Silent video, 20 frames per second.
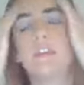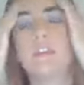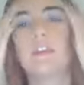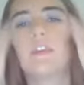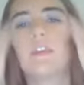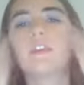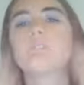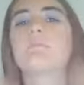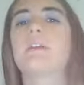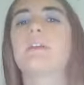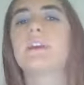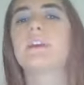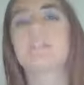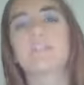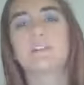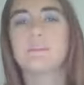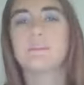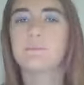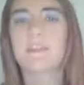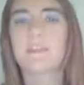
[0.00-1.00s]
and my hair
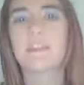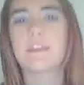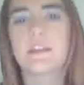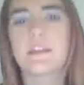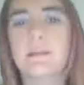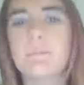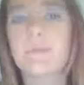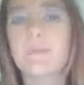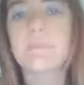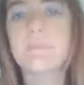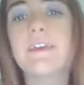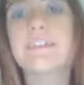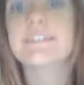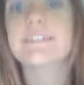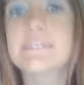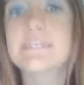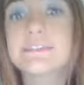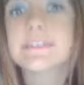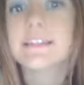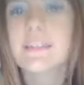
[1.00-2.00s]
keeps getting in my face.
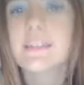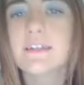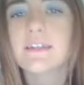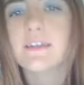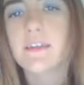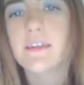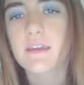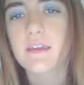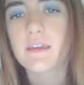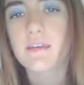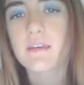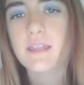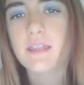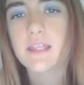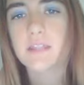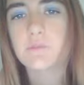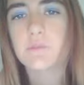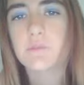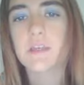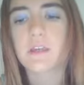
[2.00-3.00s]

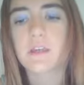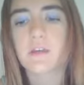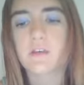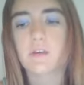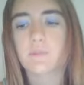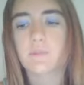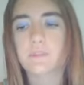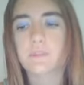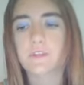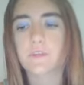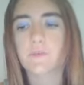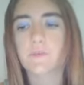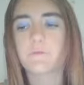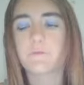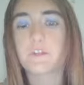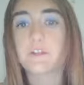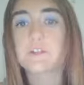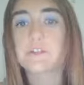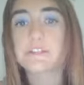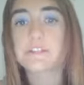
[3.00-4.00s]
Anyway, um, so
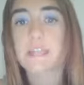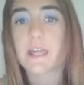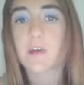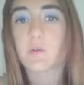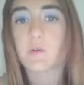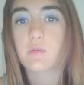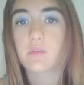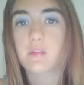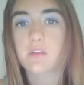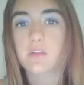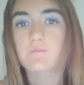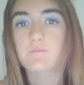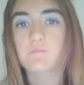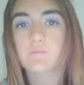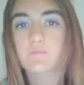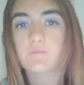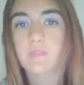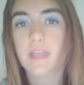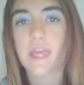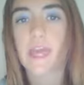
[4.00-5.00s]
first hour
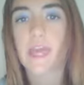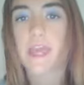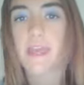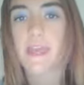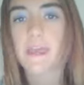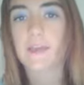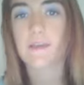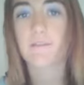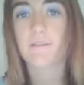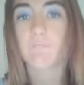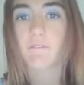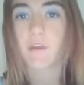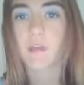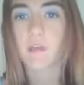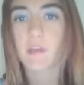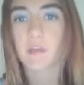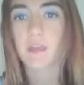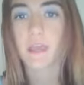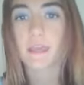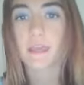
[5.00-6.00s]
I have
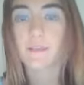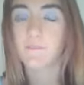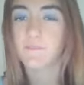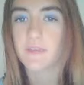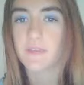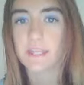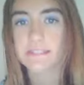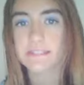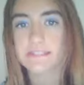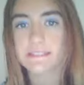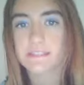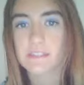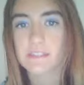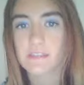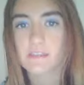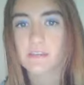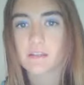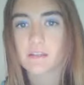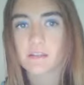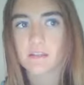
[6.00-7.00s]
uh, advanced
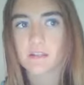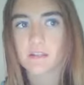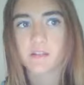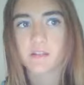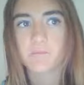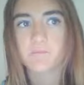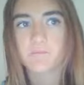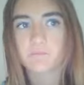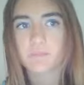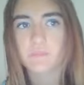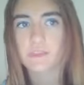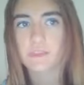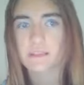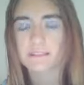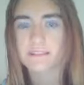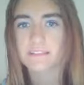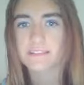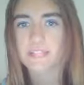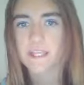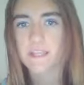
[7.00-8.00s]
theater.
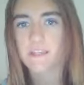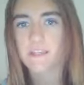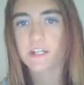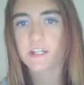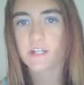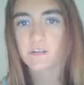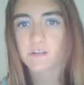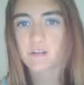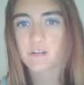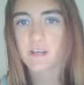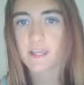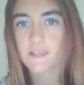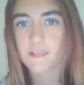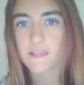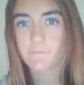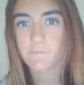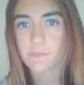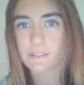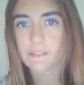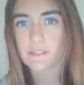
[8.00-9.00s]
Second hour I
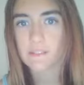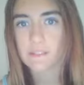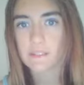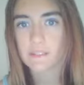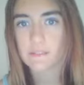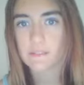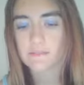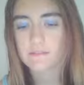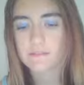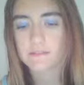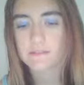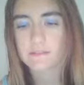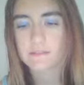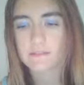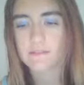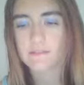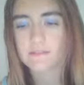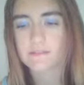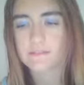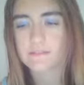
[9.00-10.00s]
have PE.
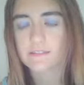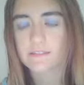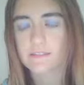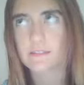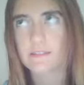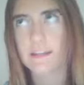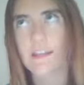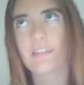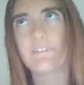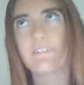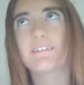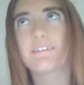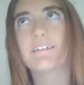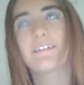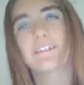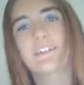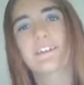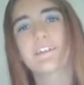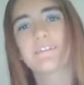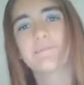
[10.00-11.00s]
Third
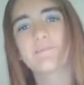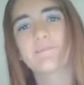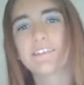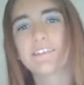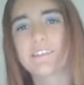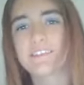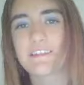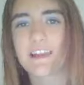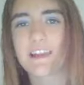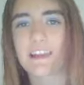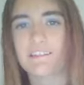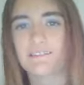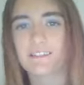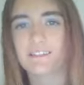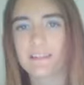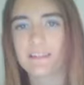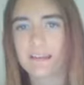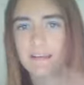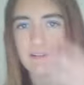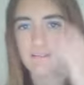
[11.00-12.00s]
hour, um, do I have
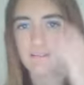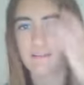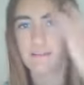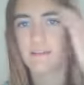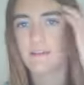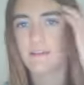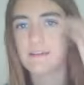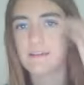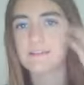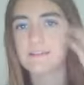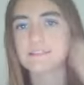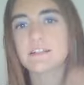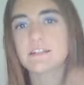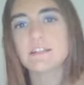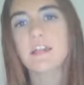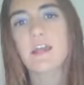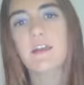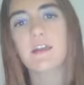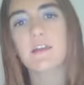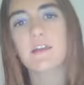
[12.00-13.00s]
third hour? Third
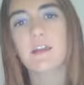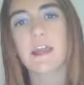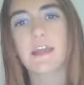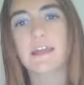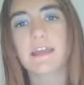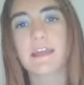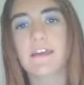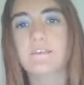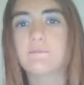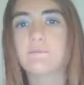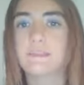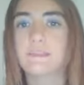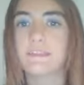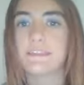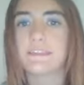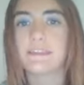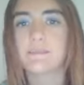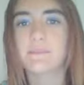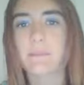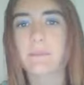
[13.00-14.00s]
hour I have
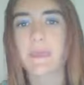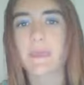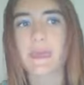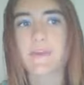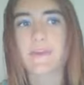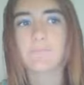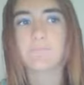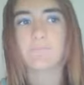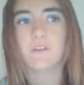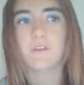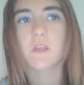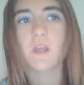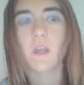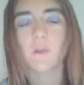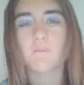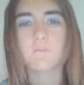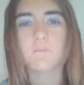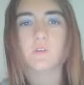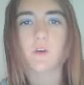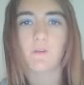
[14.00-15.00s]
basic math.
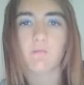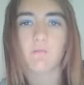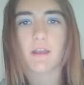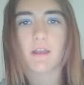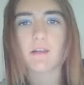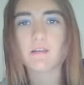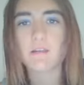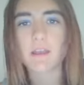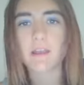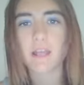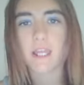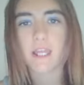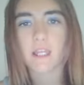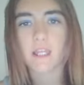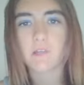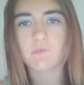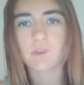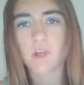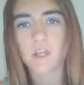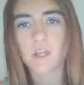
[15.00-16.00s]
Fourth hour, I
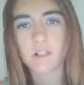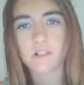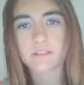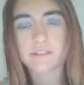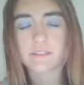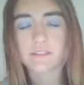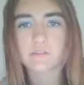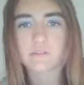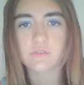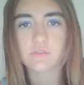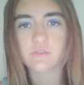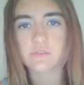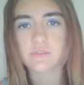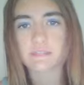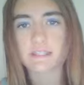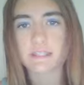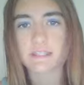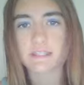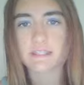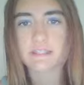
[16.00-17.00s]
have Honors Social
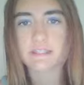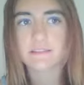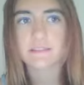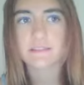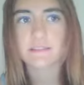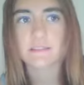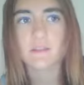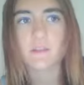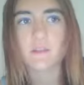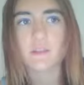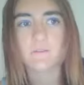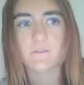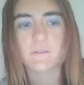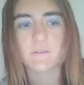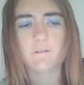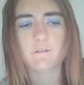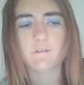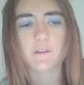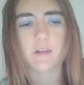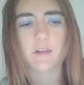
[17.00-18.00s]
Studies.
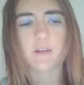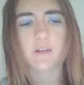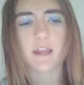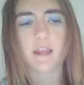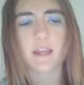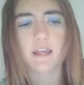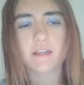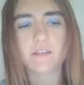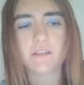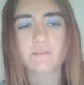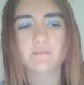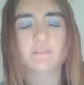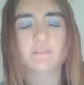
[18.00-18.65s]
Fifth hour, I have